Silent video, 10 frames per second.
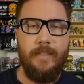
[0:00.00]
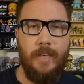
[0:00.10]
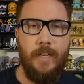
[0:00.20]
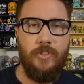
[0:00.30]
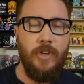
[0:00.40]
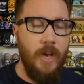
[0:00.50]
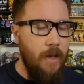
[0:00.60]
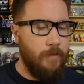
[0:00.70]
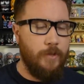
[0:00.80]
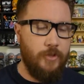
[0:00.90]
touch
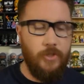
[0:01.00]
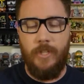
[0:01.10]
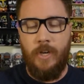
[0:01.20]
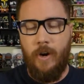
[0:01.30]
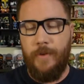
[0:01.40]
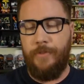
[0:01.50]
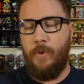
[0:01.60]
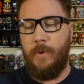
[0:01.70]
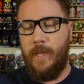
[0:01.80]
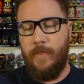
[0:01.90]
versus just a card
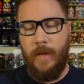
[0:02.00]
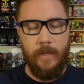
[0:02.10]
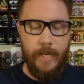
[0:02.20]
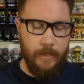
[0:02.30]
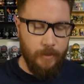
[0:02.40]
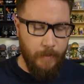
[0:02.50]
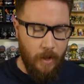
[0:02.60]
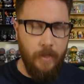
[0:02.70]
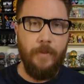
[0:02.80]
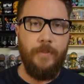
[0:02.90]
thrown in there. Like a
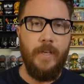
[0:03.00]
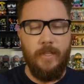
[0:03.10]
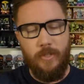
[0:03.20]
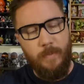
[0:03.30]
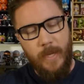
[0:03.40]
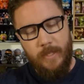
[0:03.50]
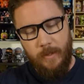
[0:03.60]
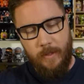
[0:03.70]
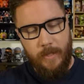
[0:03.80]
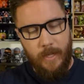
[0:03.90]
small little thing that just makes it
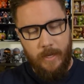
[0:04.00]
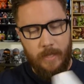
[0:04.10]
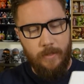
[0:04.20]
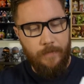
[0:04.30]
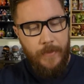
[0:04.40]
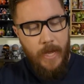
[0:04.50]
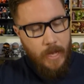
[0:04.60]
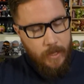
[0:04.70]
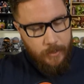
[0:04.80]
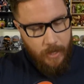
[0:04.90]
look a lot nicer.
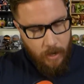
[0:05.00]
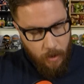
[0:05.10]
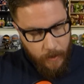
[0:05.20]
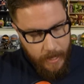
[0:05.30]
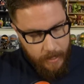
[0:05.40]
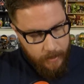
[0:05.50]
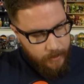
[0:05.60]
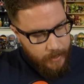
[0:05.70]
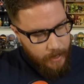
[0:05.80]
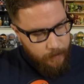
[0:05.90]
So it
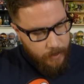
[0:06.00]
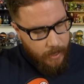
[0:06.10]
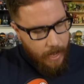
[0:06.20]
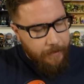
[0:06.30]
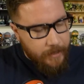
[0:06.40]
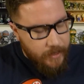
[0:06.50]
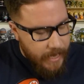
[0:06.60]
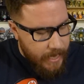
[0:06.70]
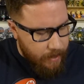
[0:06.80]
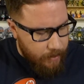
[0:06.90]
seems like I've
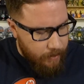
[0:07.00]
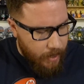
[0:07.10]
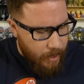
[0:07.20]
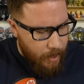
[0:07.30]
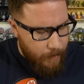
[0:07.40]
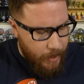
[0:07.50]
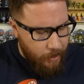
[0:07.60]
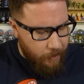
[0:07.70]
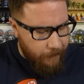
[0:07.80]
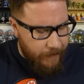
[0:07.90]
seen a
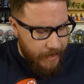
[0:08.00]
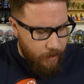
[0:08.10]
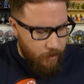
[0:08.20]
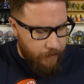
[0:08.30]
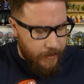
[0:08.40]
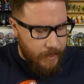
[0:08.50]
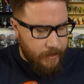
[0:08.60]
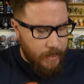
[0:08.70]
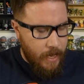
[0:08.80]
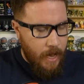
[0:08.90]
little video of
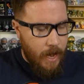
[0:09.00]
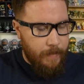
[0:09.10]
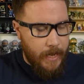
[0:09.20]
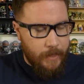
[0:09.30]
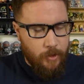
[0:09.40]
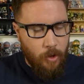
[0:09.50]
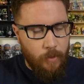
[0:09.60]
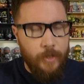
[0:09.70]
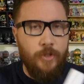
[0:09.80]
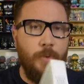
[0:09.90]
this. I'm not
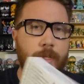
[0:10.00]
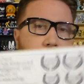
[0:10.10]
totally sure what it's